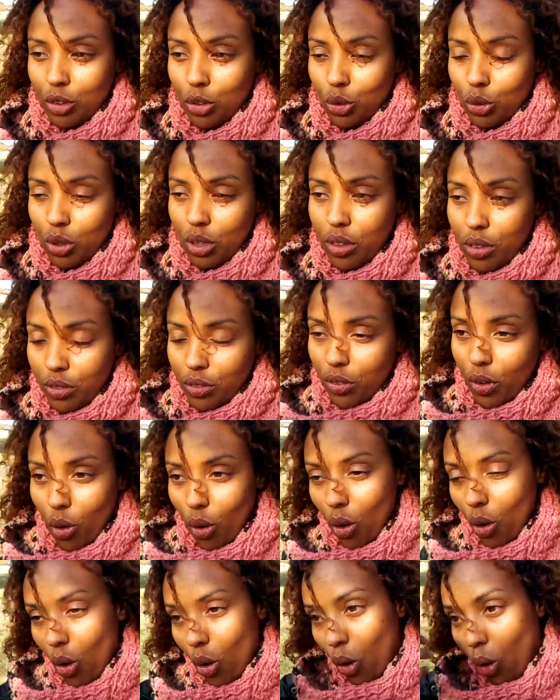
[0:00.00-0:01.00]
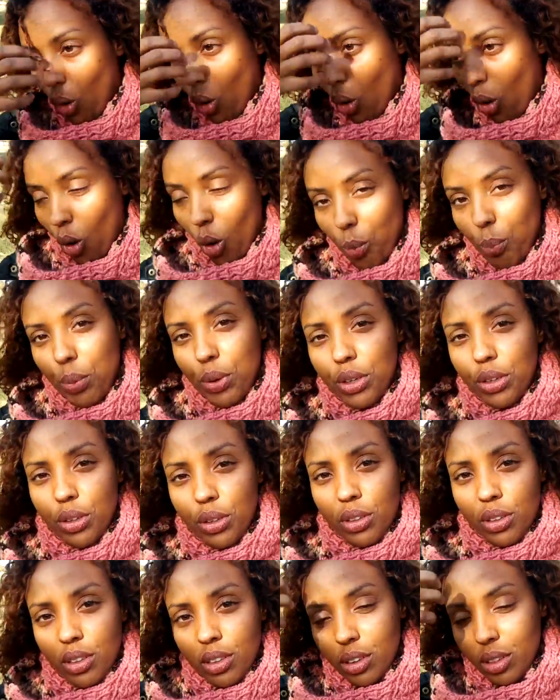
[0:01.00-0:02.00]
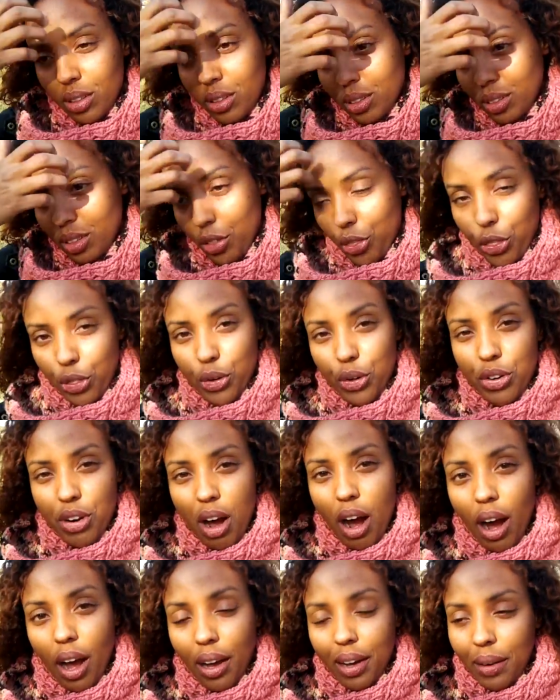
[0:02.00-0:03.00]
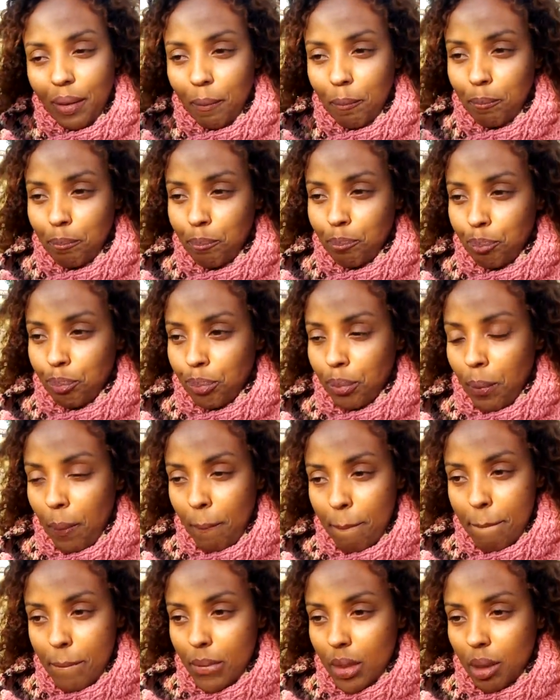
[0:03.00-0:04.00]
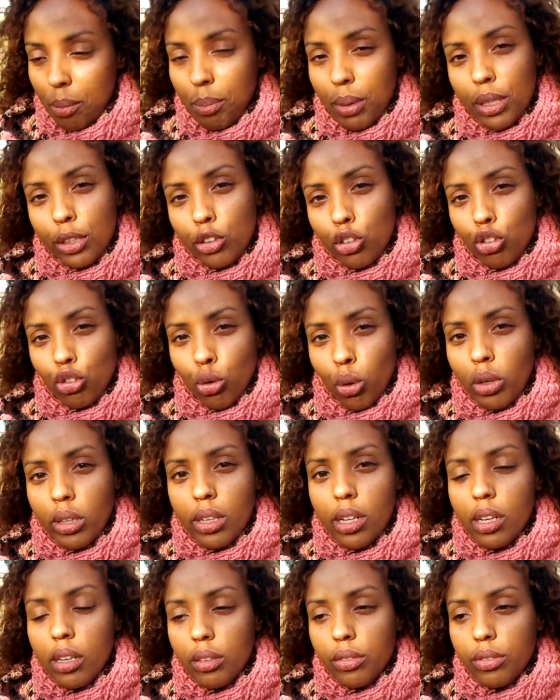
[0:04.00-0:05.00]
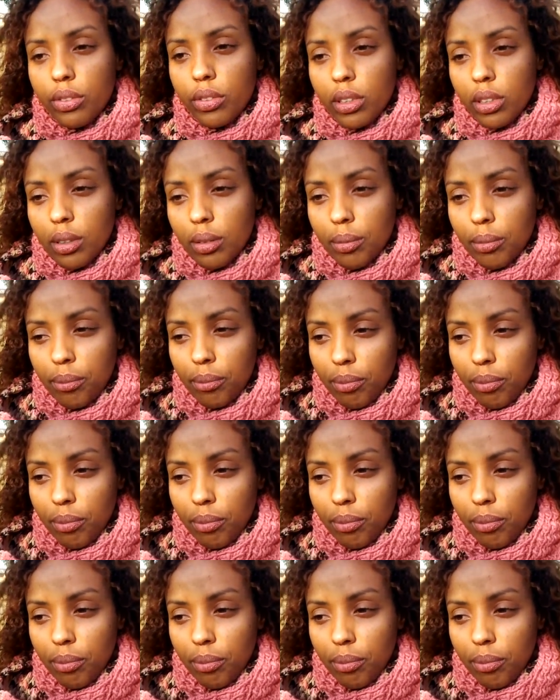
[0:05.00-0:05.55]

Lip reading: sort of open the third eye, but it's short-lived.